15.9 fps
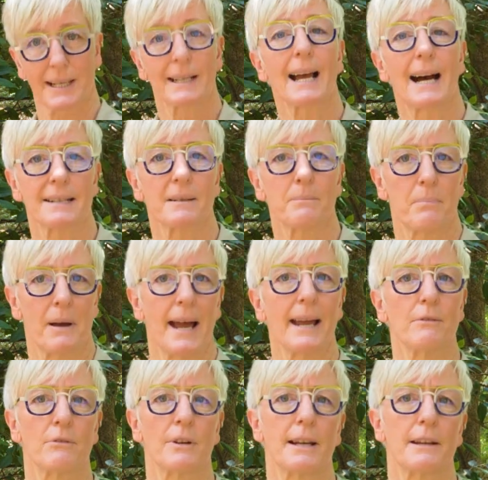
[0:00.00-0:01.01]
a cut and
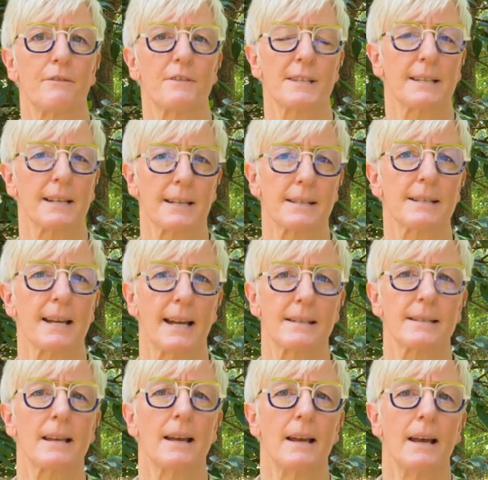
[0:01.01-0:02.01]
paint really facilitates